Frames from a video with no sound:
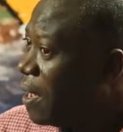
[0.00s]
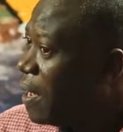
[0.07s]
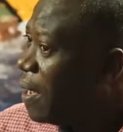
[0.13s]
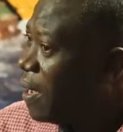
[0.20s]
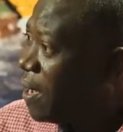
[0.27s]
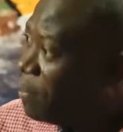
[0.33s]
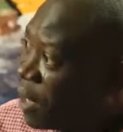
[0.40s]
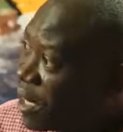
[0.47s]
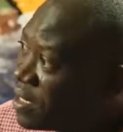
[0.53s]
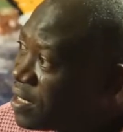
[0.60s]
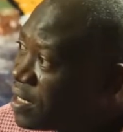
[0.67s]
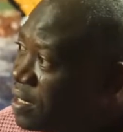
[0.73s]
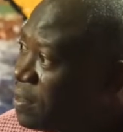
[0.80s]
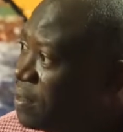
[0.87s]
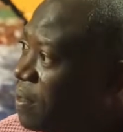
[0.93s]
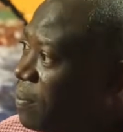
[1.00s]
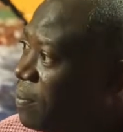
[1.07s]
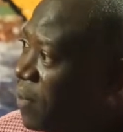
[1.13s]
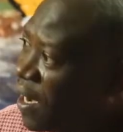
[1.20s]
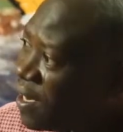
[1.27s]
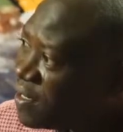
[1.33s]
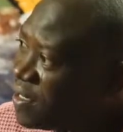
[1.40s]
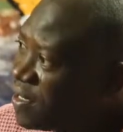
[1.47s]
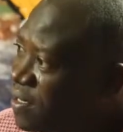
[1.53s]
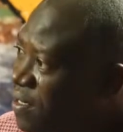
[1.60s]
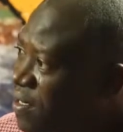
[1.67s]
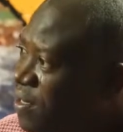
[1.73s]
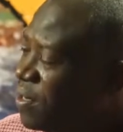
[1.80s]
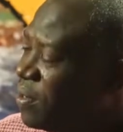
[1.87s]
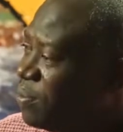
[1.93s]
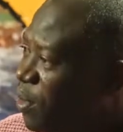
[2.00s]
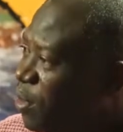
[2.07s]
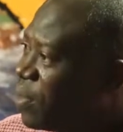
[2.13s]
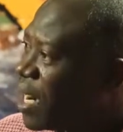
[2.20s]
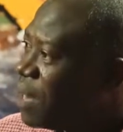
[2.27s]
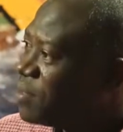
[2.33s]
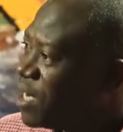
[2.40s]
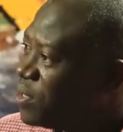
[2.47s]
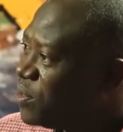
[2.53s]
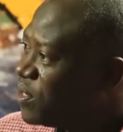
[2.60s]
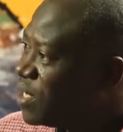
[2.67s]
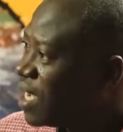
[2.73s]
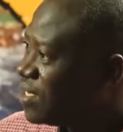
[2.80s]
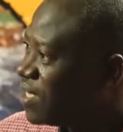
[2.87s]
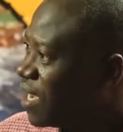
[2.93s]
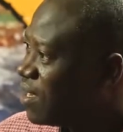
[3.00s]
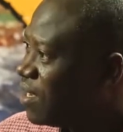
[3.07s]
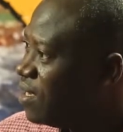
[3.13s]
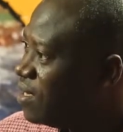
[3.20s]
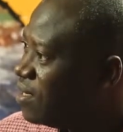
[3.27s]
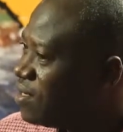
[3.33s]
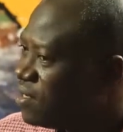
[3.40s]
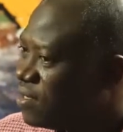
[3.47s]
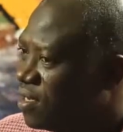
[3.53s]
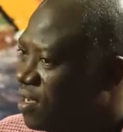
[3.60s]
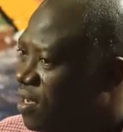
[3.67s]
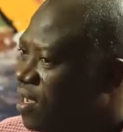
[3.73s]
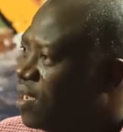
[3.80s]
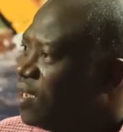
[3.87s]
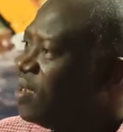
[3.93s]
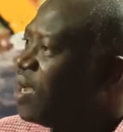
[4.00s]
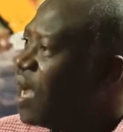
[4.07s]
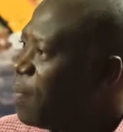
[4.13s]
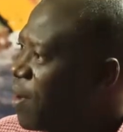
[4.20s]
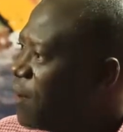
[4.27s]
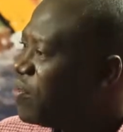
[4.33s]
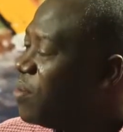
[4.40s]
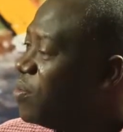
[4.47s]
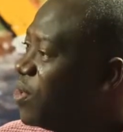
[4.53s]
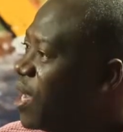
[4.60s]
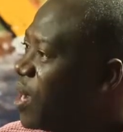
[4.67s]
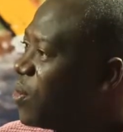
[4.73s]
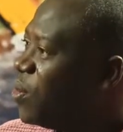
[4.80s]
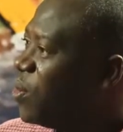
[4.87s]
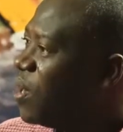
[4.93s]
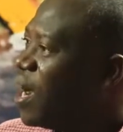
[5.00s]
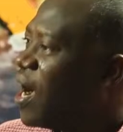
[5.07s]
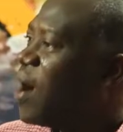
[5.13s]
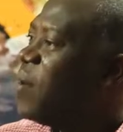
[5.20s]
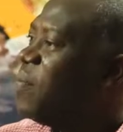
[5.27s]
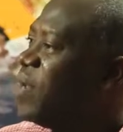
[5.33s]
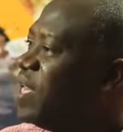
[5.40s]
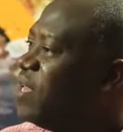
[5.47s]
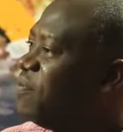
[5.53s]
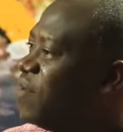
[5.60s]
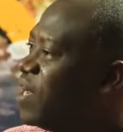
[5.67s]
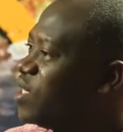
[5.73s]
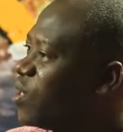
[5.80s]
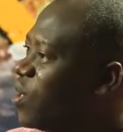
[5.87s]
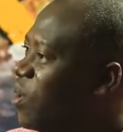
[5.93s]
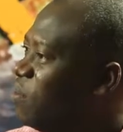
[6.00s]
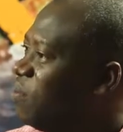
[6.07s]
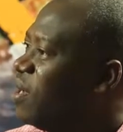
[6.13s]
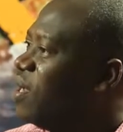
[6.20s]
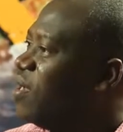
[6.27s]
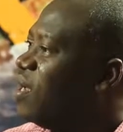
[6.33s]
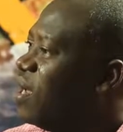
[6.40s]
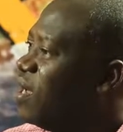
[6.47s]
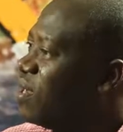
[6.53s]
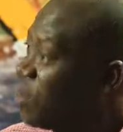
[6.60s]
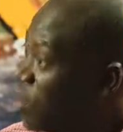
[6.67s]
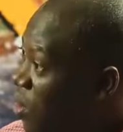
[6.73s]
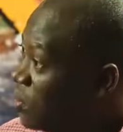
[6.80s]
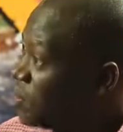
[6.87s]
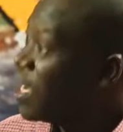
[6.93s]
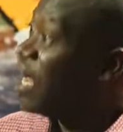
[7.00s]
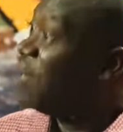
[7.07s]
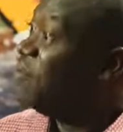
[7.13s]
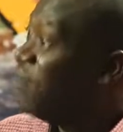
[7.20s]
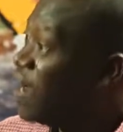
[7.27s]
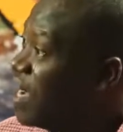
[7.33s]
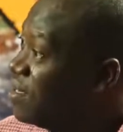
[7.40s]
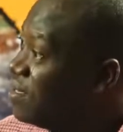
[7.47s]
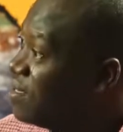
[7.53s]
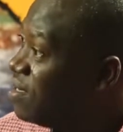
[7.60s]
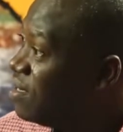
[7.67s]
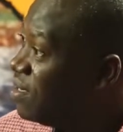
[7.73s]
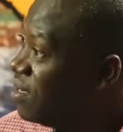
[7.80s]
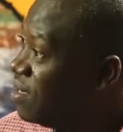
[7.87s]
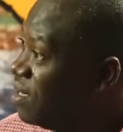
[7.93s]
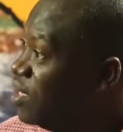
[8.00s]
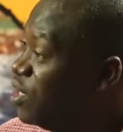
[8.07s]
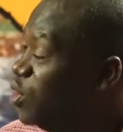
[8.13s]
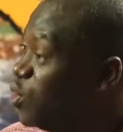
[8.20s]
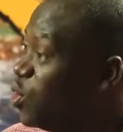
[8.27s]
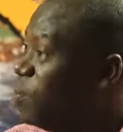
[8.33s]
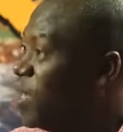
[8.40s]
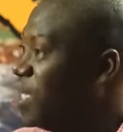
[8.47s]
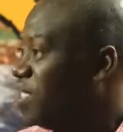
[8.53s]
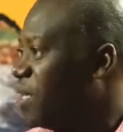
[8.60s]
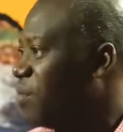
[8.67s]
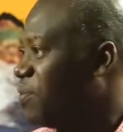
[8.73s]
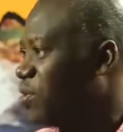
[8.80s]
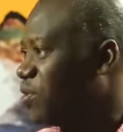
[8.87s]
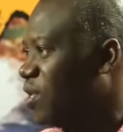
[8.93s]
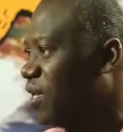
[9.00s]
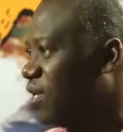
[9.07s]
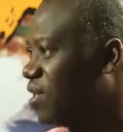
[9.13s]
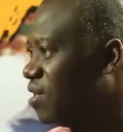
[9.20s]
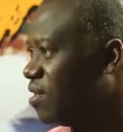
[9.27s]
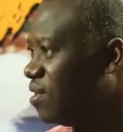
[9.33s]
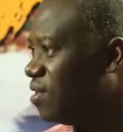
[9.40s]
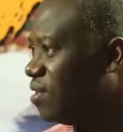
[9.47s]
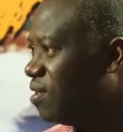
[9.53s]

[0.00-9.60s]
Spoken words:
But he played in the UEFA Champions League, scored 5 goals. But what I'm trying to say exactly is, apart from Monaco, how many French clubs advanced in the European Champions League?